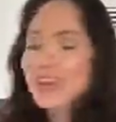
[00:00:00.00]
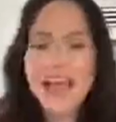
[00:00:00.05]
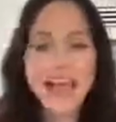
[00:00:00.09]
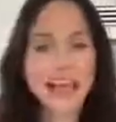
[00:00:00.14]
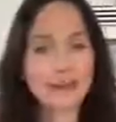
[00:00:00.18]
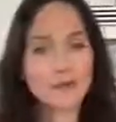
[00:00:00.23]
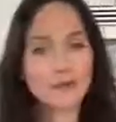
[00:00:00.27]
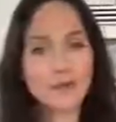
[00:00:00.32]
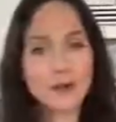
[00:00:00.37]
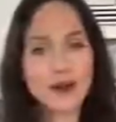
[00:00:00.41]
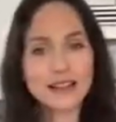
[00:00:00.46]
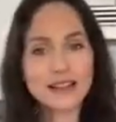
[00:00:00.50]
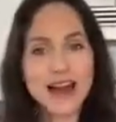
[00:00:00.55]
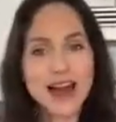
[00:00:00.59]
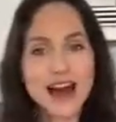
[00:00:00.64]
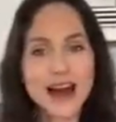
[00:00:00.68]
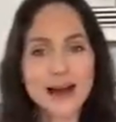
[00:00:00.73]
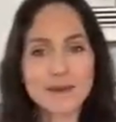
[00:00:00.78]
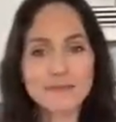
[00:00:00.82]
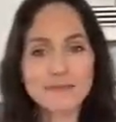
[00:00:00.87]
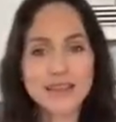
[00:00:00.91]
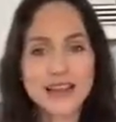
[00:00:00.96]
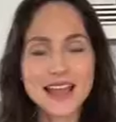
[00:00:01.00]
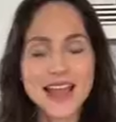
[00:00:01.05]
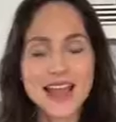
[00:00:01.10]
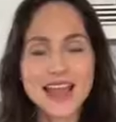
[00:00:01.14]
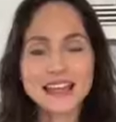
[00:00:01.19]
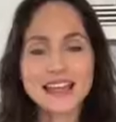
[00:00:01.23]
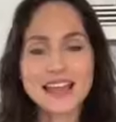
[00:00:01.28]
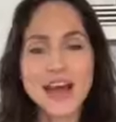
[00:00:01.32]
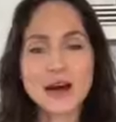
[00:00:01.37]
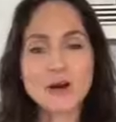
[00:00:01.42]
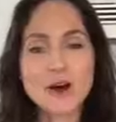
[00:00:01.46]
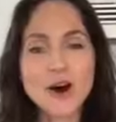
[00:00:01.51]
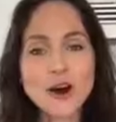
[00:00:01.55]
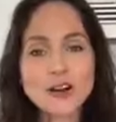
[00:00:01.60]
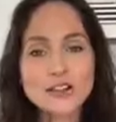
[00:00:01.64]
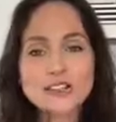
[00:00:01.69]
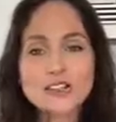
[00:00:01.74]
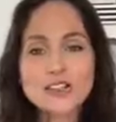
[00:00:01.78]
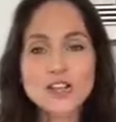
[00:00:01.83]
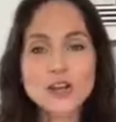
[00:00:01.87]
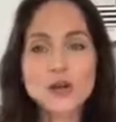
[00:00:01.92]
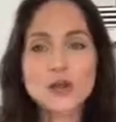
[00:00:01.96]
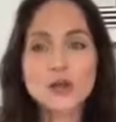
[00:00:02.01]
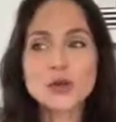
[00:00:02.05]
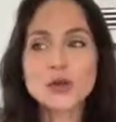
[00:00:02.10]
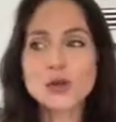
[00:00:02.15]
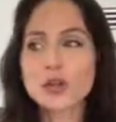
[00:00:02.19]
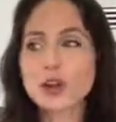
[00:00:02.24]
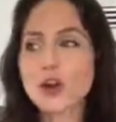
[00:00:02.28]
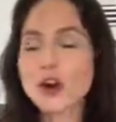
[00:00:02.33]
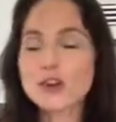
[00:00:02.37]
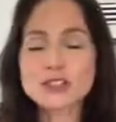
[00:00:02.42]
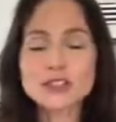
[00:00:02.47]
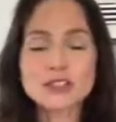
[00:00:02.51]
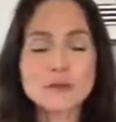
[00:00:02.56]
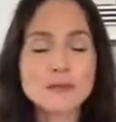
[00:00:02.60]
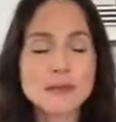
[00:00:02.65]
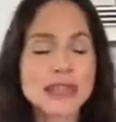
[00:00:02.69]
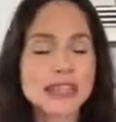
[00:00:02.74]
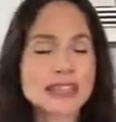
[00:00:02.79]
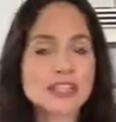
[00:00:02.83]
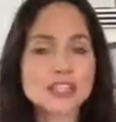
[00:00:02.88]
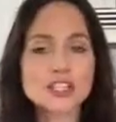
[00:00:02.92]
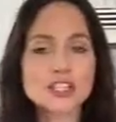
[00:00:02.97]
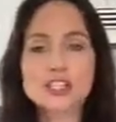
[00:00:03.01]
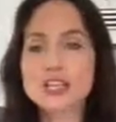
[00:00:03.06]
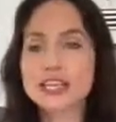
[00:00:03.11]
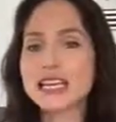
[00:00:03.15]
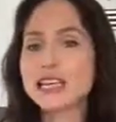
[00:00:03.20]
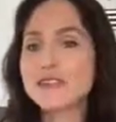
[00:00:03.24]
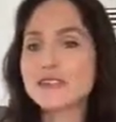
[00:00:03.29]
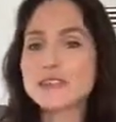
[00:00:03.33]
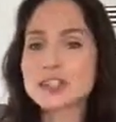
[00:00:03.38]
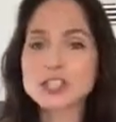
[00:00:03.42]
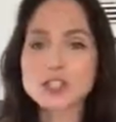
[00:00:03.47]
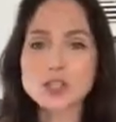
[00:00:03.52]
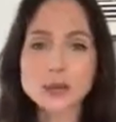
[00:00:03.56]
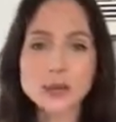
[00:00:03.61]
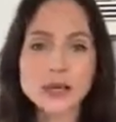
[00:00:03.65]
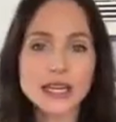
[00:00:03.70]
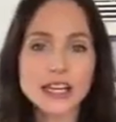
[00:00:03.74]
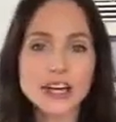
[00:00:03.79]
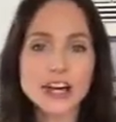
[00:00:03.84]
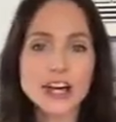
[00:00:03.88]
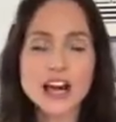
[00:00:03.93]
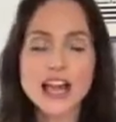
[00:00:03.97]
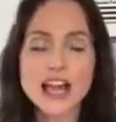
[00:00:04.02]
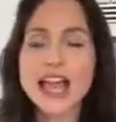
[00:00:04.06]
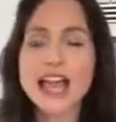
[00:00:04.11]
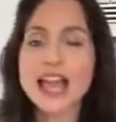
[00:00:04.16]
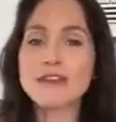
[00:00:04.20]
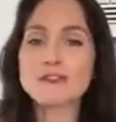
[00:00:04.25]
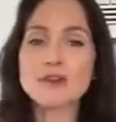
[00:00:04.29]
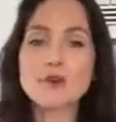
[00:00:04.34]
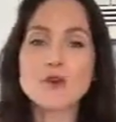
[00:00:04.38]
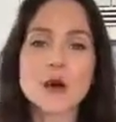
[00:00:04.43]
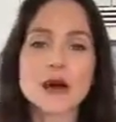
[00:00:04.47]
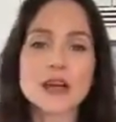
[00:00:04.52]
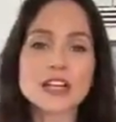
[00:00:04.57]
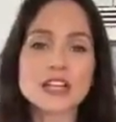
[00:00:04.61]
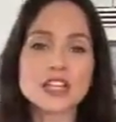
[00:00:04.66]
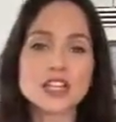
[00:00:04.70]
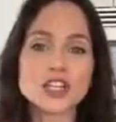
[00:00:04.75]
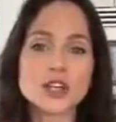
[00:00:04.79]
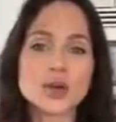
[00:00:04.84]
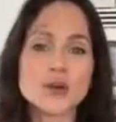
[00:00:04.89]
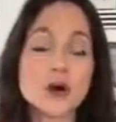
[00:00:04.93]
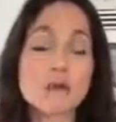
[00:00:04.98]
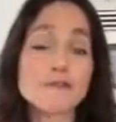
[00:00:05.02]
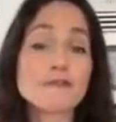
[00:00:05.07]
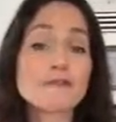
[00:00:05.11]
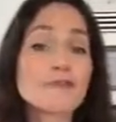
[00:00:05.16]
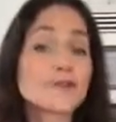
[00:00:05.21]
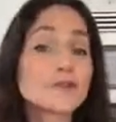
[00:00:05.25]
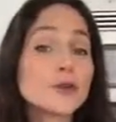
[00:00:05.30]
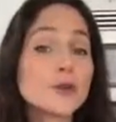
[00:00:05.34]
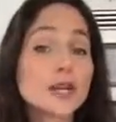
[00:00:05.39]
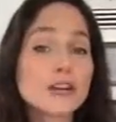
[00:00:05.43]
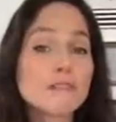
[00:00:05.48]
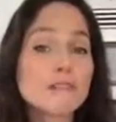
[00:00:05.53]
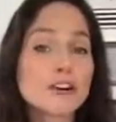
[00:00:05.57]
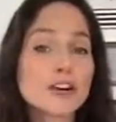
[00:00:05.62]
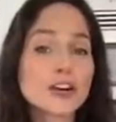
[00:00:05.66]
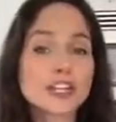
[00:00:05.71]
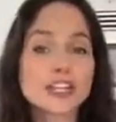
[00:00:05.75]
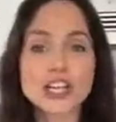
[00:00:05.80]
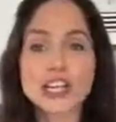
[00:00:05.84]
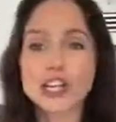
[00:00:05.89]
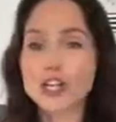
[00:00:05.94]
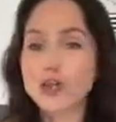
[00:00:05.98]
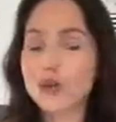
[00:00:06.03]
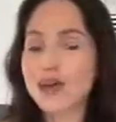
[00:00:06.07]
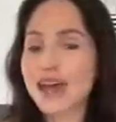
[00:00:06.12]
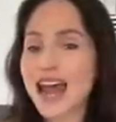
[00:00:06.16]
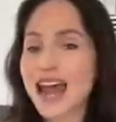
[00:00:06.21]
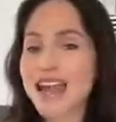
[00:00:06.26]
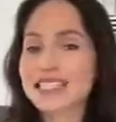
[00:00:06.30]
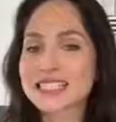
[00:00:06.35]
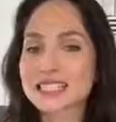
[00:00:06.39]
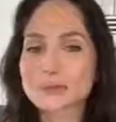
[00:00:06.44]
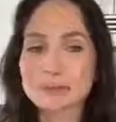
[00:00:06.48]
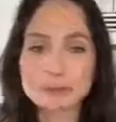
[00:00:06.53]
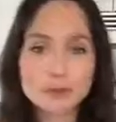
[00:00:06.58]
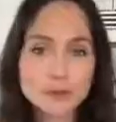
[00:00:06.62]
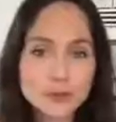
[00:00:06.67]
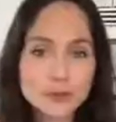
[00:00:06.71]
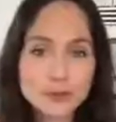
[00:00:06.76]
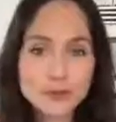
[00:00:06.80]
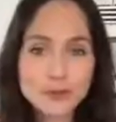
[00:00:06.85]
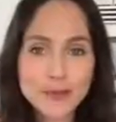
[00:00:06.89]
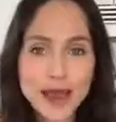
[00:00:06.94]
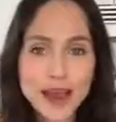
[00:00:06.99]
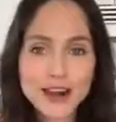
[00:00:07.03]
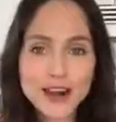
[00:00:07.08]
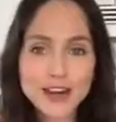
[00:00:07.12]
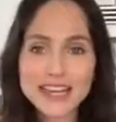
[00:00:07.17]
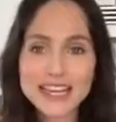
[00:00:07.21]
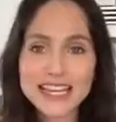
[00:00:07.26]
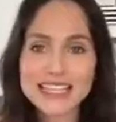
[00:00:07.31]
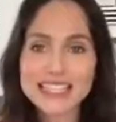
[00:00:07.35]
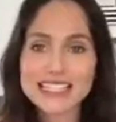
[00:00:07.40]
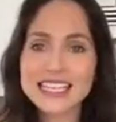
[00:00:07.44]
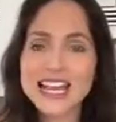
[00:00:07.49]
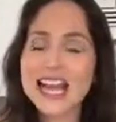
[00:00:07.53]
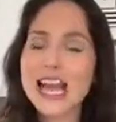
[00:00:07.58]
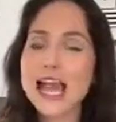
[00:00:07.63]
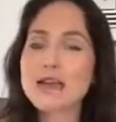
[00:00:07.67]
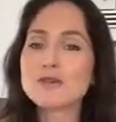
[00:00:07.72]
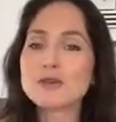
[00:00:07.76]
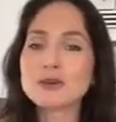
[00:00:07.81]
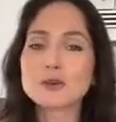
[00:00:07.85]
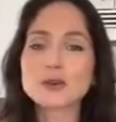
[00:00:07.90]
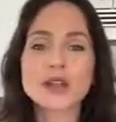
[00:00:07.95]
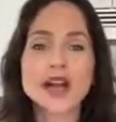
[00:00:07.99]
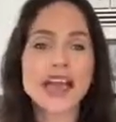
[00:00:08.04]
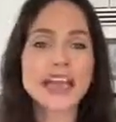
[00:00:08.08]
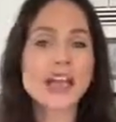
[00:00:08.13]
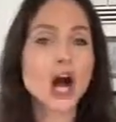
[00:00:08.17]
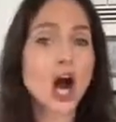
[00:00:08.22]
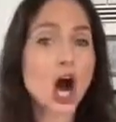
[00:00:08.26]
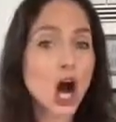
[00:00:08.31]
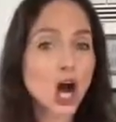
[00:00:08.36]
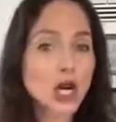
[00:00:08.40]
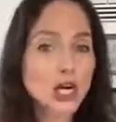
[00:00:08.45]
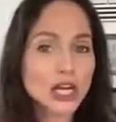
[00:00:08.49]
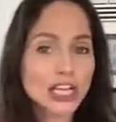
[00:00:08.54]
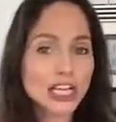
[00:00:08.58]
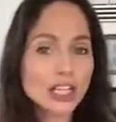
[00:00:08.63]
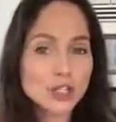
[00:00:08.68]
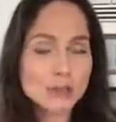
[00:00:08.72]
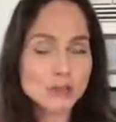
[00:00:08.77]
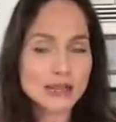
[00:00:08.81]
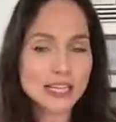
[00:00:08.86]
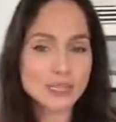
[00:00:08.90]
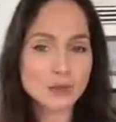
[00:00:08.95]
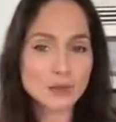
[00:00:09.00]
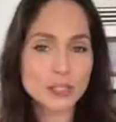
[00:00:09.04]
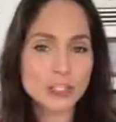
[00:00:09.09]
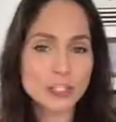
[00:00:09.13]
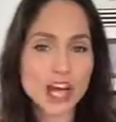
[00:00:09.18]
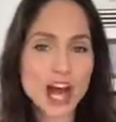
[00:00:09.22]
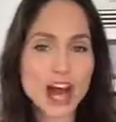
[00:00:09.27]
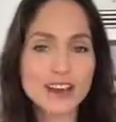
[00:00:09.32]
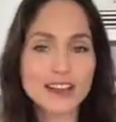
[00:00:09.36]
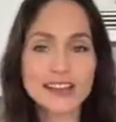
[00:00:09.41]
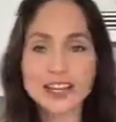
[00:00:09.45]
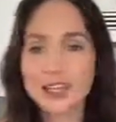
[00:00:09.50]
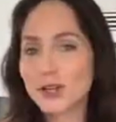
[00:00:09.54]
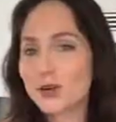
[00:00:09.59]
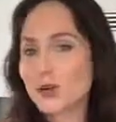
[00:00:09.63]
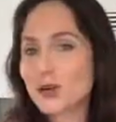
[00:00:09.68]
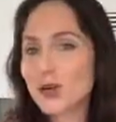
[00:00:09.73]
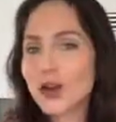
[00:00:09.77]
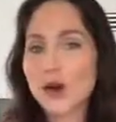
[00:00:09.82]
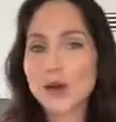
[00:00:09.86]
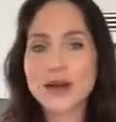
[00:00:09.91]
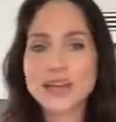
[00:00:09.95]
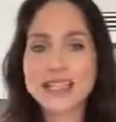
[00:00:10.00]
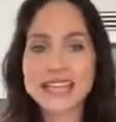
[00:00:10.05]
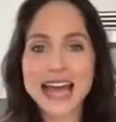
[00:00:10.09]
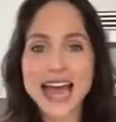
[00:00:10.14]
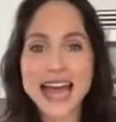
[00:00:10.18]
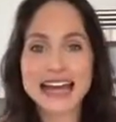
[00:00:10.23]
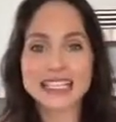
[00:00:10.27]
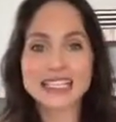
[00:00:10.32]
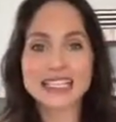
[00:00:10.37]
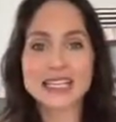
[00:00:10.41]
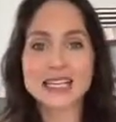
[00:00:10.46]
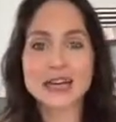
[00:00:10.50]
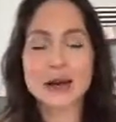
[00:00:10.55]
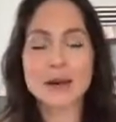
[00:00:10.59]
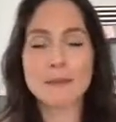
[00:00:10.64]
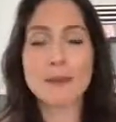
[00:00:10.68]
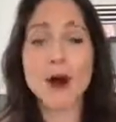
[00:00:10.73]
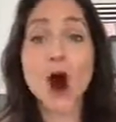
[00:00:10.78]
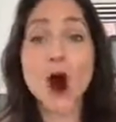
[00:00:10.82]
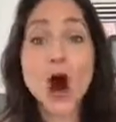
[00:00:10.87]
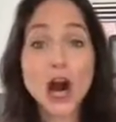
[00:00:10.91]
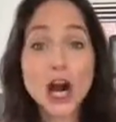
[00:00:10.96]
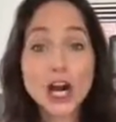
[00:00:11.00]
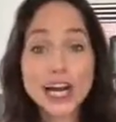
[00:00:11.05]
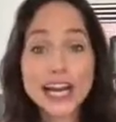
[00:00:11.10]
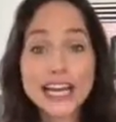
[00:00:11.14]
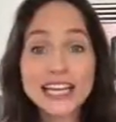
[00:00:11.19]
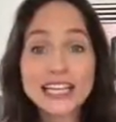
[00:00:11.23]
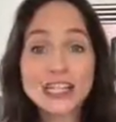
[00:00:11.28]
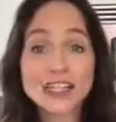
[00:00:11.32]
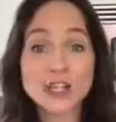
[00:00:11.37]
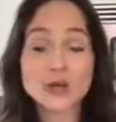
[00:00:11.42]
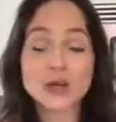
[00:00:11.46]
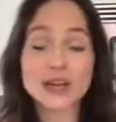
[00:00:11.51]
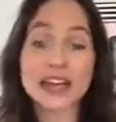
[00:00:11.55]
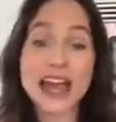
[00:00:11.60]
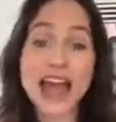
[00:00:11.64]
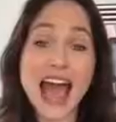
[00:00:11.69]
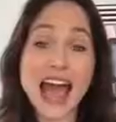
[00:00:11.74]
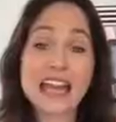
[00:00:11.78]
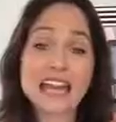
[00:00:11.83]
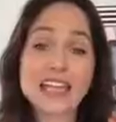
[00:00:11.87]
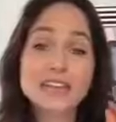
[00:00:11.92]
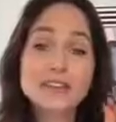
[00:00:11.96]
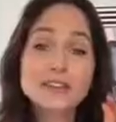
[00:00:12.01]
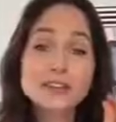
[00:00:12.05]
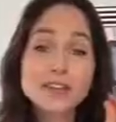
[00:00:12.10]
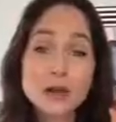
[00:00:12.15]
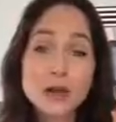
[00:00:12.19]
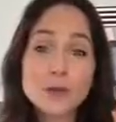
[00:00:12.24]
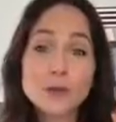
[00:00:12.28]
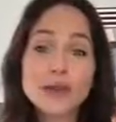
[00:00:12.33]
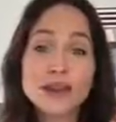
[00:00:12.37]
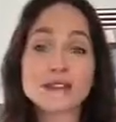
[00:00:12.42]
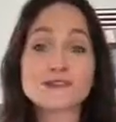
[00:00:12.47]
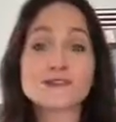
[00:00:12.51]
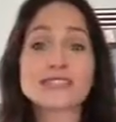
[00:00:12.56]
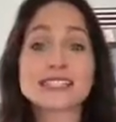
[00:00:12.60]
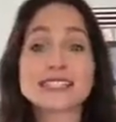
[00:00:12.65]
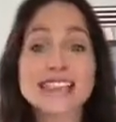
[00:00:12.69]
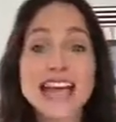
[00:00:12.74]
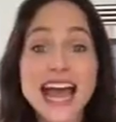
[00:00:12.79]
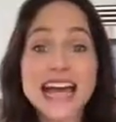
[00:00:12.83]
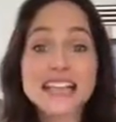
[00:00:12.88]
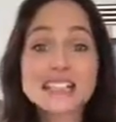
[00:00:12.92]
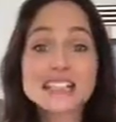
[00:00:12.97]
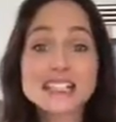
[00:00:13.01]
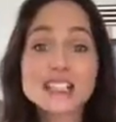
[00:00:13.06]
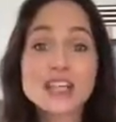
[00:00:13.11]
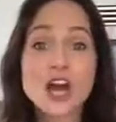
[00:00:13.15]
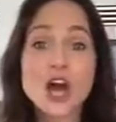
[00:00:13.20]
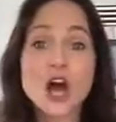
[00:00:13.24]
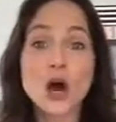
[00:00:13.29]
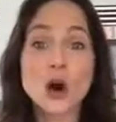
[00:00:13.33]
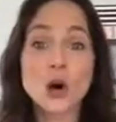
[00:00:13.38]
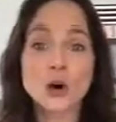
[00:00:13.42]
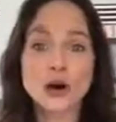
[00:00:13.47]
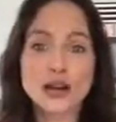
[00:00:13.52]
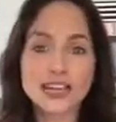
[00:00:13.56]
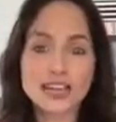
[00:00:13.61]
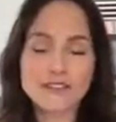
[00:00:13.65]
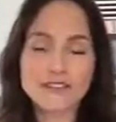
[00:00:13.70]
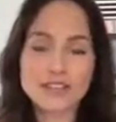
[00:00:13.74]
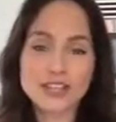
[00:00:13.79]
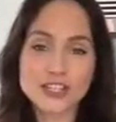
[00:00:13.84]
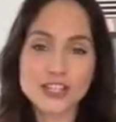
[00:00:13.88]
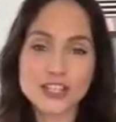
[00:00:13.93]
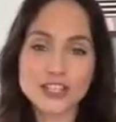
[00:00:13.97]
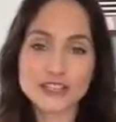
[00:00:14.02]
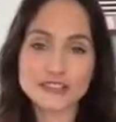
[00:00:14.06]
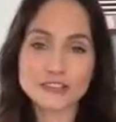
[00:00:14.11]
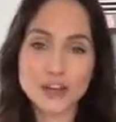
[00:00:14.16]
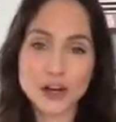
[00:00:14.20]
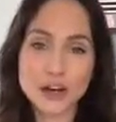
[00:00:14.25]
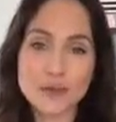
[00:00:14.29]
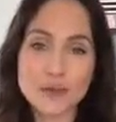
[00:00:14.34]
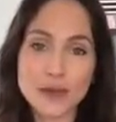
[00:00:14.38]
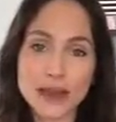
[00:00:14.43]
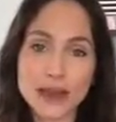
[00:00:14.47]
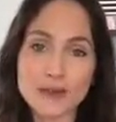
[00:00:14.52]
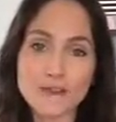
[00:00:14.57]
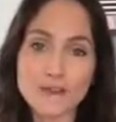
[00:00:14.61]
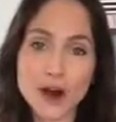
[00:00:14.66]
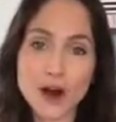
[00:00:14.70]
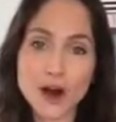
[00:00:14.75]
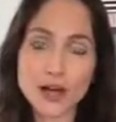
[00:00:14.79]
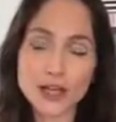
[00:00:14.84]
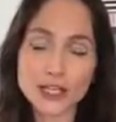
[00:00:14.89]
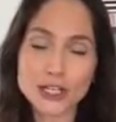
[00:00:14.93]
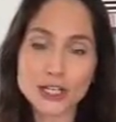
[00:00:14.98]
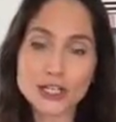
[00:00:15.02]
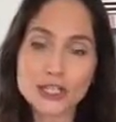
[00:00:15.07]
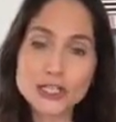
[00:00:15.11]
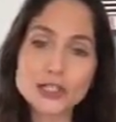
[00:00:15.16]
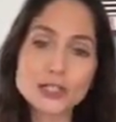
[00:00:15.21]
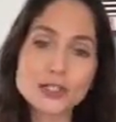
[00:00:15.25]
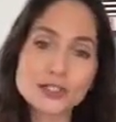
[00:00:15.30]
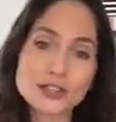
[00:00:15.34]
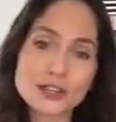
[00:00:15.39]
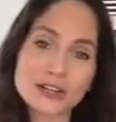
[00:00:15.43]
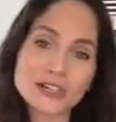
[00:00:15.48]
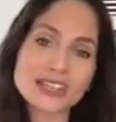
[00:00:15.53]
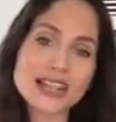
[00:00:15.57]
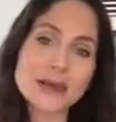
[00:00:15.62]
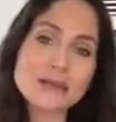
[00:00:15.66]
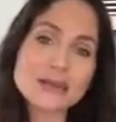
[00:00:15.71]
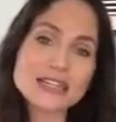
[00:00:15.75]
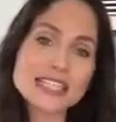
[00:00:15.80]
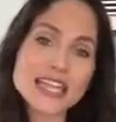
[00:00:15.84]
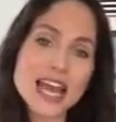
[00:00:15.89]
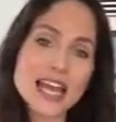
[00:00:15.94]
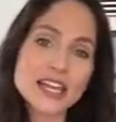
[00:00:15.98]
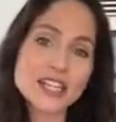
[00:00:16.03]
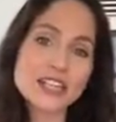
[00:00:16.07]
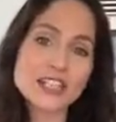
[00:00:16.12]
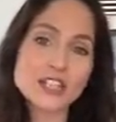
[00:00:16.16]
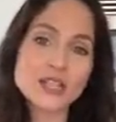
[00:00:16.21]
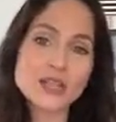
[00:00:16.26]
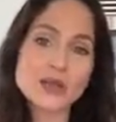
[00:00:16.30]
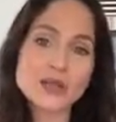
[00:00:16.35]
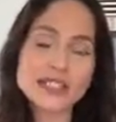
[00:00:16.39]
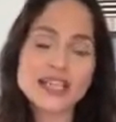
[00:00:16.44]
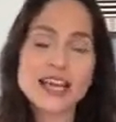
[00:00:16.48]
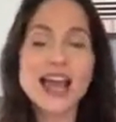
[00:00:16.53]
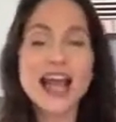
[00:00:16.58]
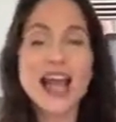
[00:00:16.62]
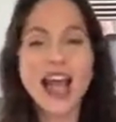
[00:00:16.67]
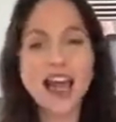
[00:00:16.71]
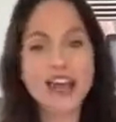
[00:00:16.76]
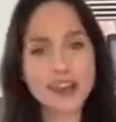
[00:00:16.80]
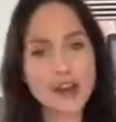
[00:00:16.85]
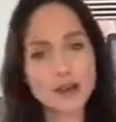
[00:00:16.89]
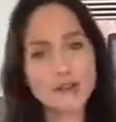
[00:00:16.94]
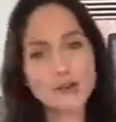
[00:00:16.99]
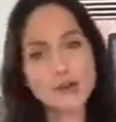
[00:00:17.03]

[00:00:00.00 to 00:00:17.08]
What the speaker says: And voila. Now also, you can also make this even sweeter. If you want to do a fruity version, you could add some blueberries. If you like orange mixed with chocolate, you can always add some orange. You can add a little bit of zest, or even just a little bit of orange juice or clementine juice. And then